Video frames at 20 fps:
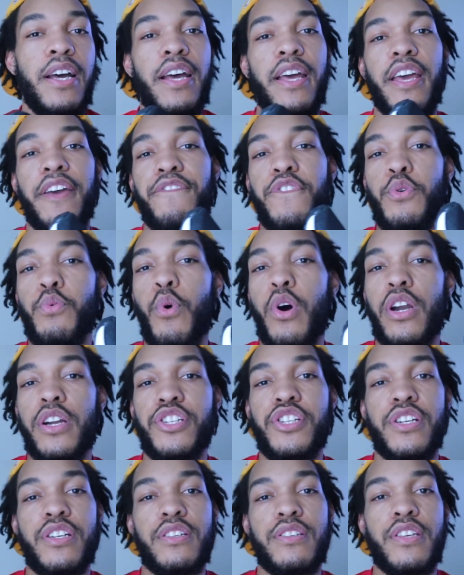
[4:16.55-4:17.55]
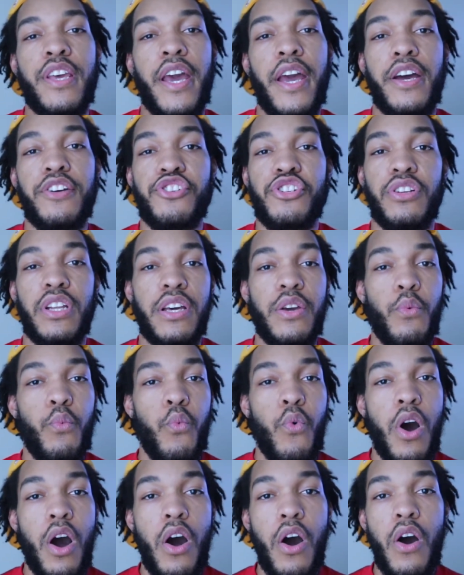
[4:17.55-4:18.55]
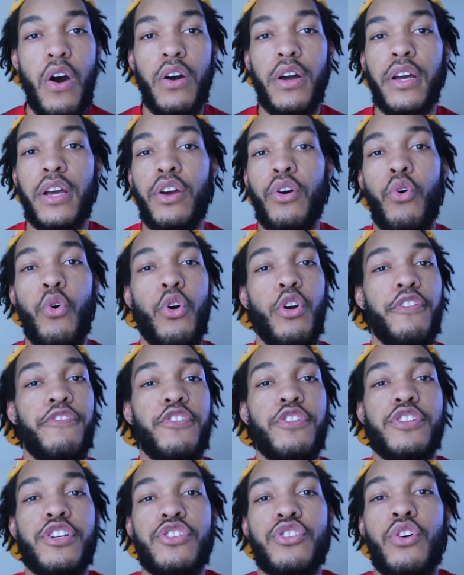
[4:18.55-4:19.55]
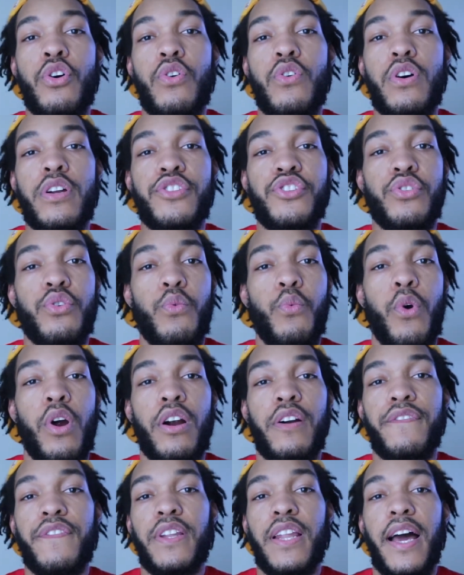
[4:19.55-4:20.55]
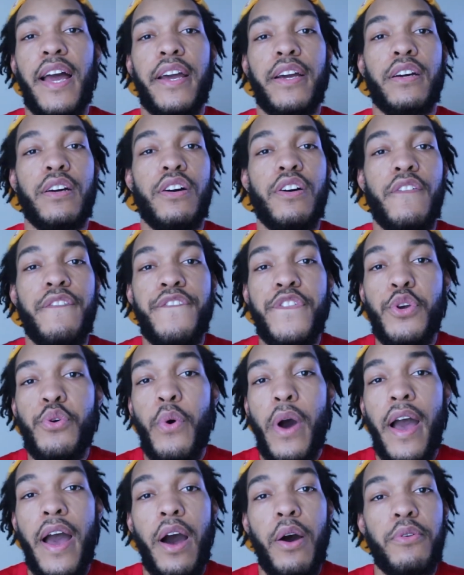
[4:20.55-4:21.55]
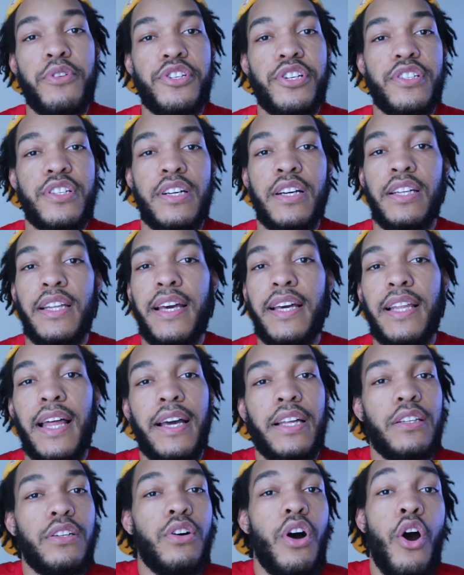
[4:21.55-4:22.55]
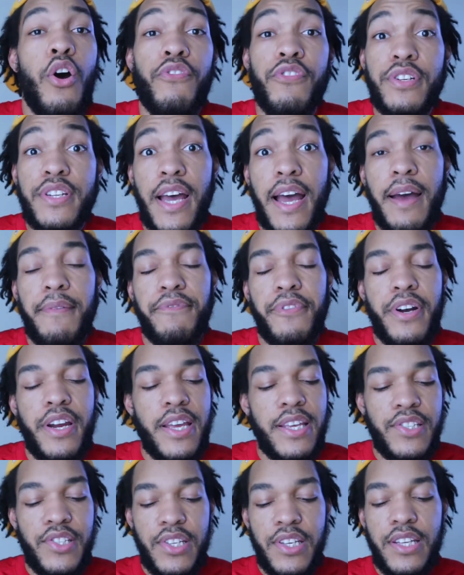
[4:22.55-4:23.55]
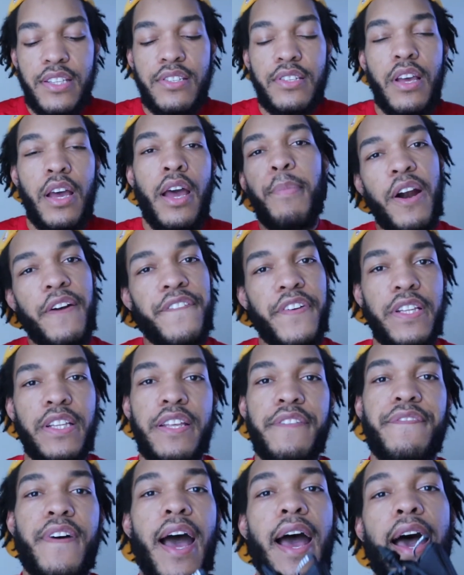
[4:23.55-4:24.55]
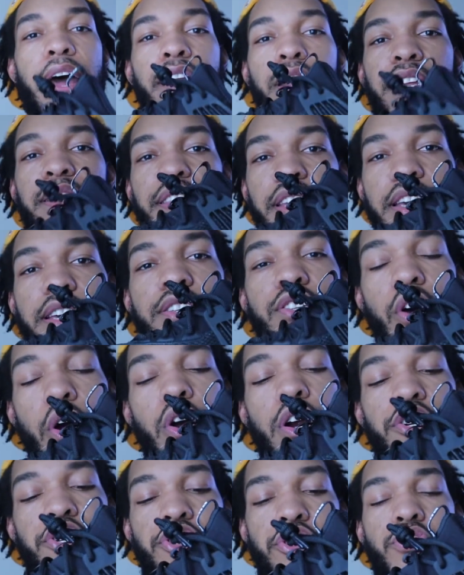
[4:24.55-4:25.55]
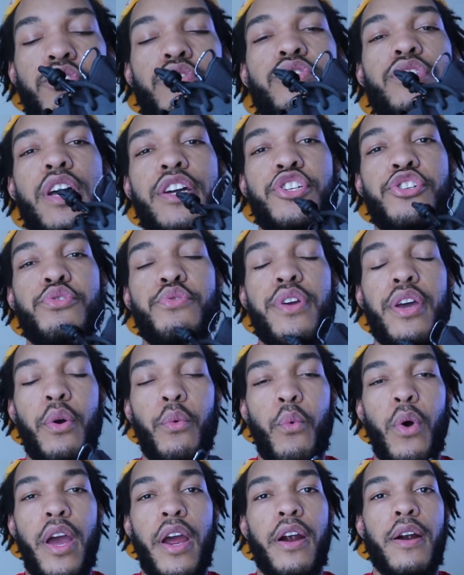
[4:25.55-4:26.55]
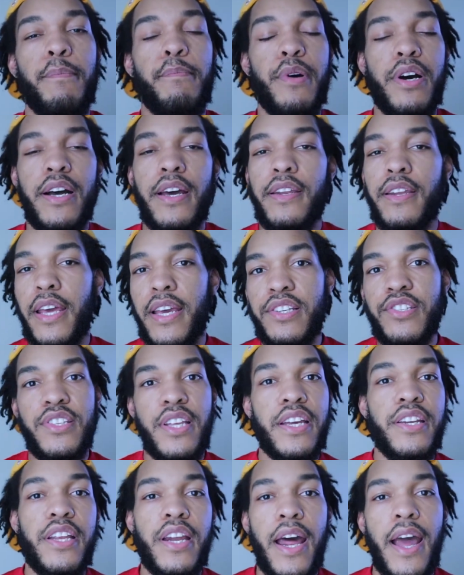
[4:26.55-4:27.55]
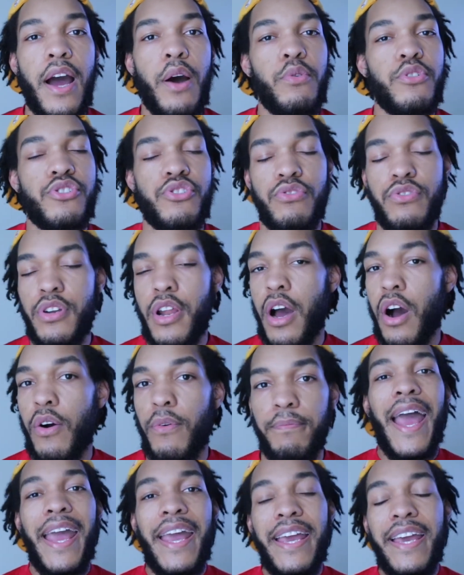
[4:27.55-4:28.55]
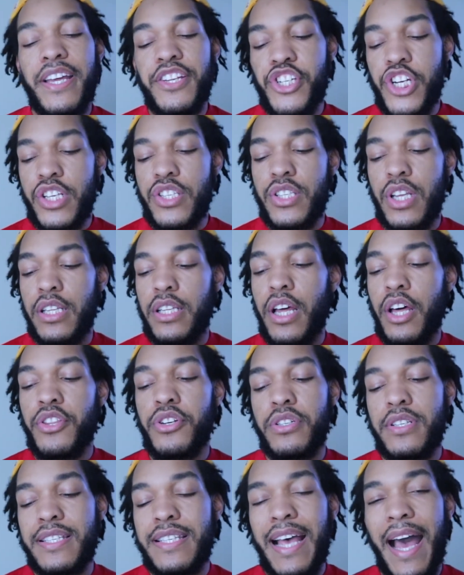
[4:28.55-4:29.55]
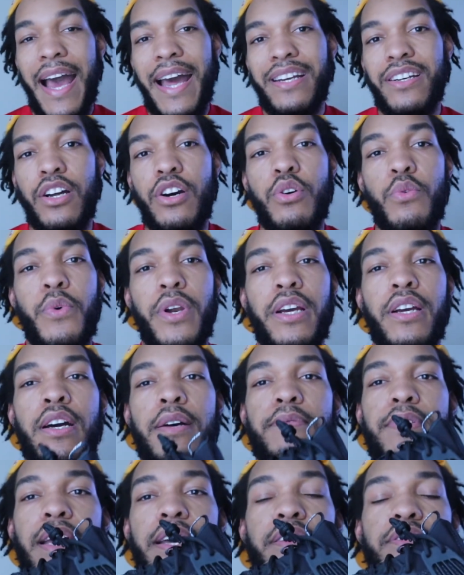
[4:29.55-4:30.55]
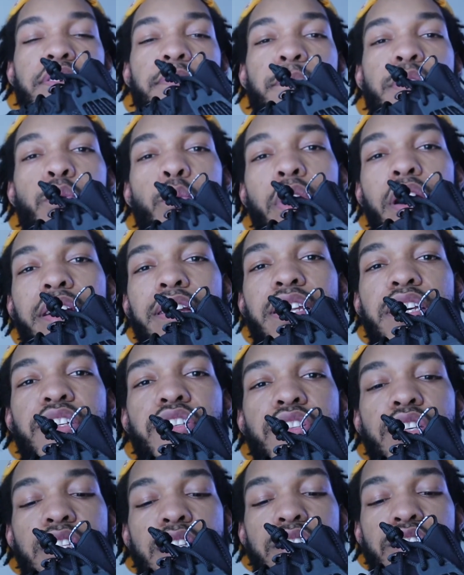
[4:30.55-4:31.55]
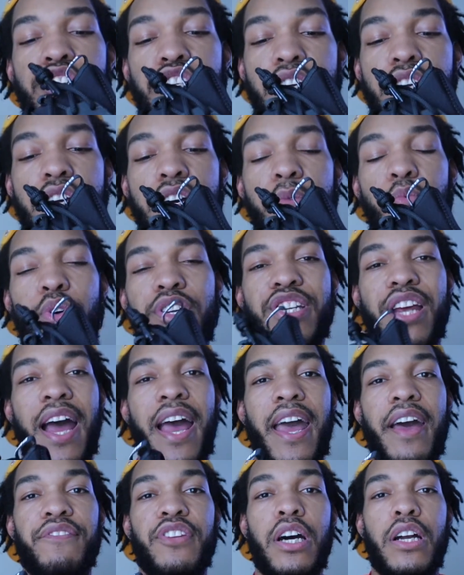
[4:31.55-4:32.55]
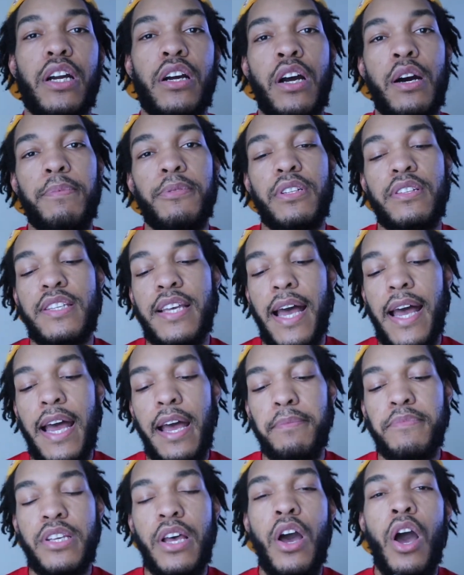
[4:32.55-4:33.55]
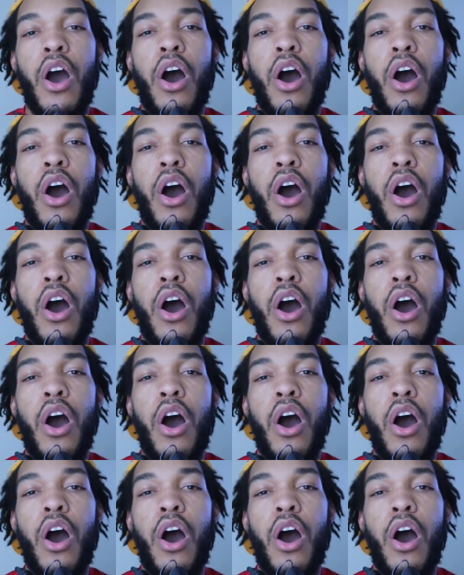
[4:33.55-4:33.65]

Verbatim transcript: if you want to just casually walk or if you're just going to work for like a few hours just to collect like a little overtime for instance perfectly fine these are shoes that you can wear but extended hours no and just another side note when it comes down to me wearing these to the gym which i have done a couple of times